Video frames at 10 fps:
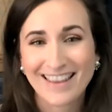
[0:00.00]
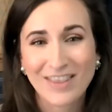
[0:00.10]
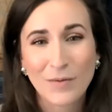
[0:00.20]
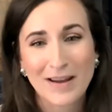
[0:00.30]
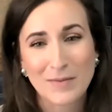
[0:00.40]

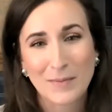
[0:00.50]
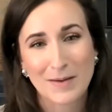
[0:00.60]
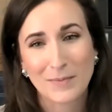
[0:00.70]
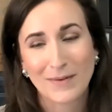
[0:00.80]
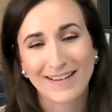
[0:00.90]
in the white
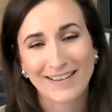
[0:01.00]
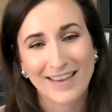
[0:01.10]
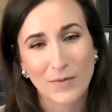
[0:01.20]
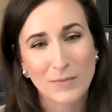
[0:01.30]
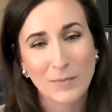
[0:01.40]
paper
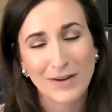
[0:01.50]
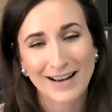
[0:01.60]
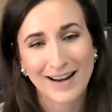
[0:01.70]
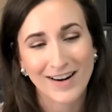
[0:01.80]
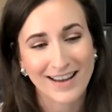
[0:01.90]
that we put
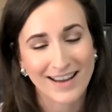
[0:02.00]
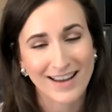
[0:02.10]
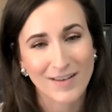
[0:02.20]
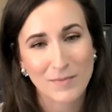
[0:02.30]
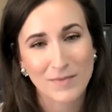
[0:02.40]
out,
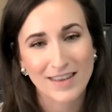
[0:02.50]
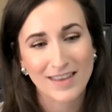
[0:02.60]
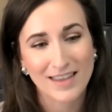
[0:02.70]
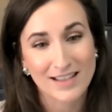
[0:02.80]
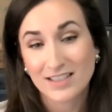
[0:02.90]

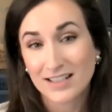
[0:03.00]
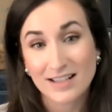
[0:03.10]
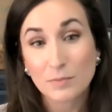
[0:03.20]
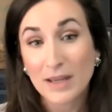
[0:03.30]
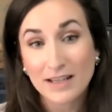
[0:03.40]
is to
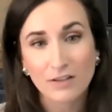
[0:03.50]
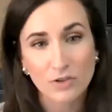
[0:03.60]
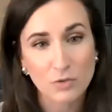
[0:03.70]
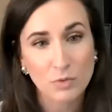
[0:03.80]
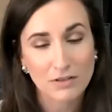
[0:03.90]
expand
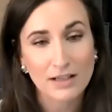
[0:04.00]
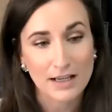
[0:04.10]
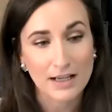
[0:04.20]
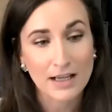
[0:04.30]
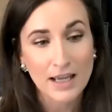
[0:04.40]

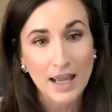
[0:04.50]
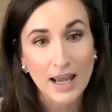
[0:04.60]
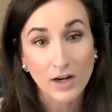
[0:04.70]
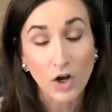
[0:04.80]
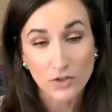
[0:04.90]
eligibility.
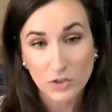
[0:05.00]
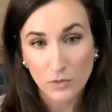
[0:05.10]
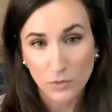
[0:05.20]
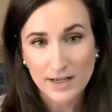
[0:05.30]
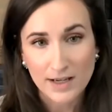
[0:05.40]
And also,
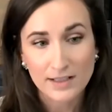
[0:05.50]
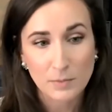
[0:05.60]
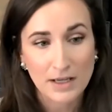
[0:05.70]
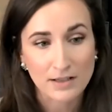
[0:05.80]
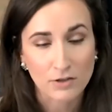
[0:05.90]
if we
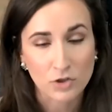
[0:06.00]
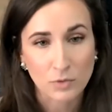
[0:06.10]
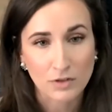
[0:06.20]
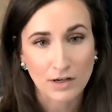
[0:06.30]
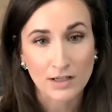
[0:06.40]
expand
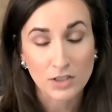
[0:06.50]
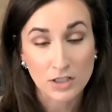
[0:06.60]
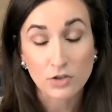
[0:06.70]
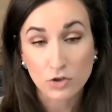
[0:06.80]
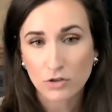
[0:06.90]
eligibility,
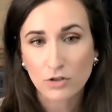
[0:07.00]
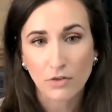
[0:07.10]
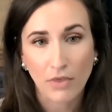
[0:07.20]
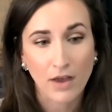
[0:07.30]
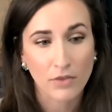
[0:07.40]
to
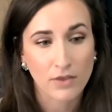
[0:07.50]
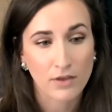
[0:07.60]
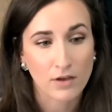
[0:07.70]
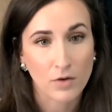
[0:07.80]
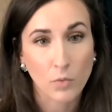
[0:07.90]
ensure that
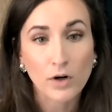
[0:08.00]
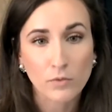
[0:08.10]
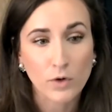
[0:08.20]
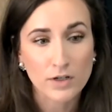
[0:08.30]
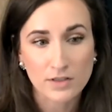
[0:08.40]
the
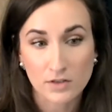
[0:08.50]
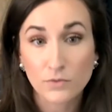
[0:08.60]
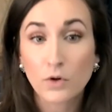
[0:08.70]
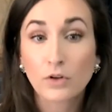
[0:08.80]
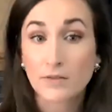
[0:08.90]
workforce is
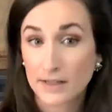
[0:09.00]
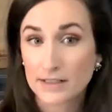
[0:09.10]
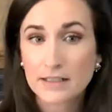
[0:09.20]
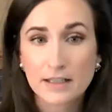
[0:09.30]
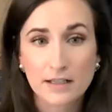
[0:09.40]
fully
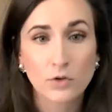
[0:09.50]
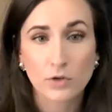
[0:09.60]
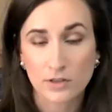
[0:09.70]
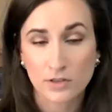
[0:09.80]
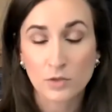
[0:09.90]
funded in
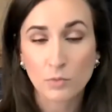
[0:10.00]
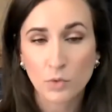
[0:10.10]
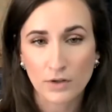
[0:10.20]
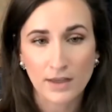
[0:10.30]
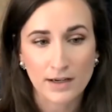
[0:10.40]
order to
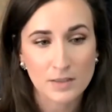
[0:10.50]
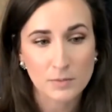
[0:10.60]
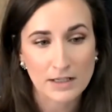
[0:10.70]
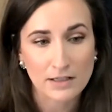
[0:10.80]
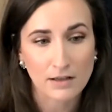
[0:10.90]
support that
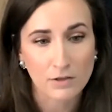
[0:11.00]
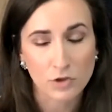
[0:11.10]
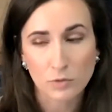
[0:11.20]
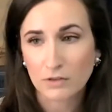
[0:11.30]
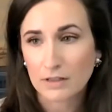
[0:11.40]
expanded
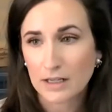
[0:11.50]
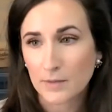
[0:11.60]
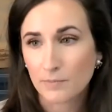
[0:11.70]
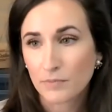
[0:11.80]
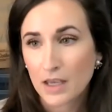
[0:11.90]

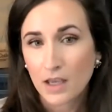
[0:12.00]
eligibility.